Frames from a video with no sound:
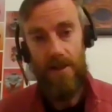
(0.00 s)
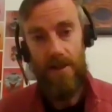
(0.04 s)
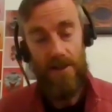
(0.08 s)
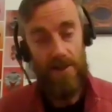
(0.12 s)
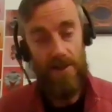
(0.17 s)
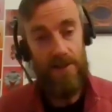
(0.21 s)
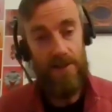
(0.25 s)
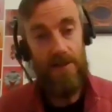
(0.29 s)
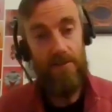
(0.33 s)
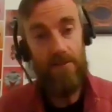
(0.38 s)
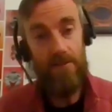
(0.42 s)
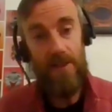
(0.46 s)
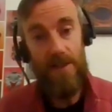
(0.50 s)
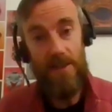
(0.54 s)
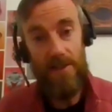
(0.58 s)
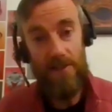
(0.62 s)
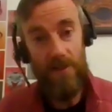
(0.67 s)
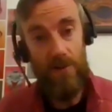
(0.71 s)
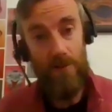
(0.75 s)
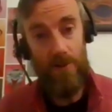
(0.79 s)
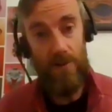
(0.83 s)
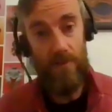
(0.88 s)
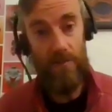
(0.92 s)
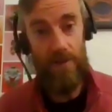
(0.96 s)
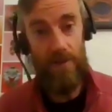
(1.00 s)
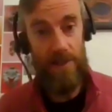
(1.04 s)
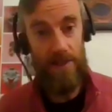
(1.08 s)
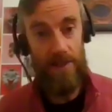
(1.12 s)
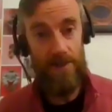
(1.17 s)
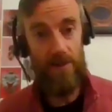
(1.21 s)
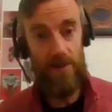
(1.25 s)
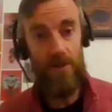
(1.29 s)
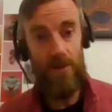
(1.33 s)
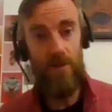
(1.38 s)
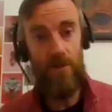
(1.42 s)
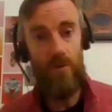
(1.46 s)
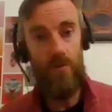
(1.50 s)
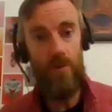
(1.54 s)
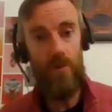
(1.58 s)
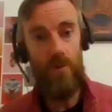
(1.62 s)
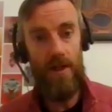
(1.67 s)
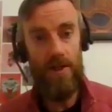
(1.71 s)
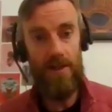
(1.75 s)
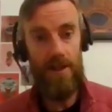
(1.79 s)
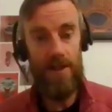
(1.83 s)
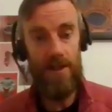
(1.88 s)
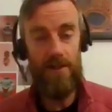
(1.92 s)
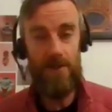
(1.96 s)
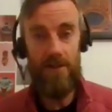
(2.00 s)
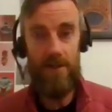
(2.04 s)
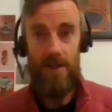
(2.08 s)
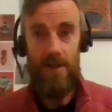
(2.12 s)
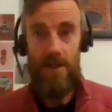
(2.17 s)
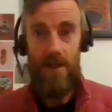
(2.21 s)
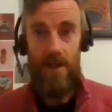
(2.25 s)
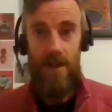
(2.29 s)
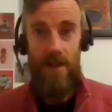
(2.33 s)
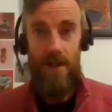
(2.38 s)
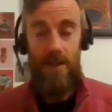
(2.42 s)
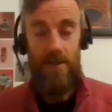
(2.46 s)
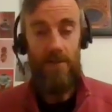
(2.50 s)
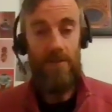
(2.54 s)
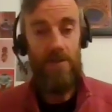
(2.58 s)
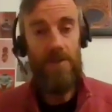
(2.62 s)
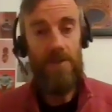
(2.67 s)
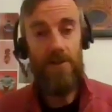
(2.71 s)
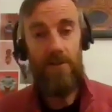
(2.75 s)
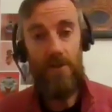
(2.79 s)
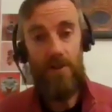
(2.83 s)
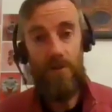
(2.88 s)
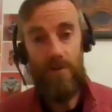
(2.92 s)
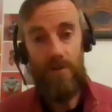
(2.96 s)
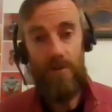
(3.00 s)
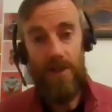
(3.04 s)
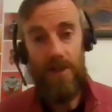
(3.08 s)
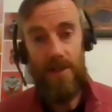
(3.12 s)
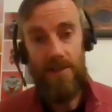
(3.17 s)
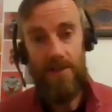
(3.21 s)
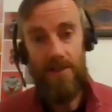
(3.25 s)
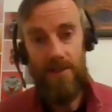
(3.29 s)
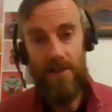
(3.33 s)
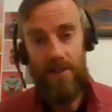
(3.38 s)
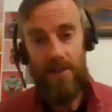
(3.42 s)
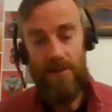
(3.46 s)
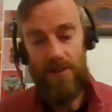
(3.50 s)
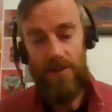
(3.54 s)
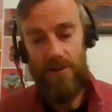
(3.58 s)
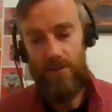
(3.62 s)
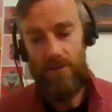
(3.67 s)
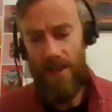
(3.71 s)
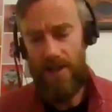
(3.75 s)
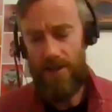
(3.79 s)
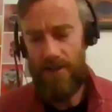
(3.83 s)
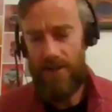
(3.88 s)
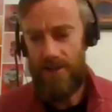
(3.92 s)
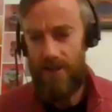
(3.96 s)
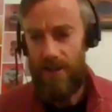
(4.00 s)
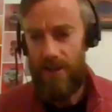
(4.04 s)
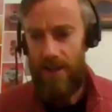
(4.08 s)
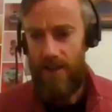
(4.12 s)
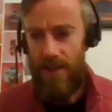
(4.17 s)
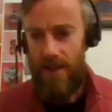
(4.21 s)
there simply is no other place to go, and that there is no other place to rent.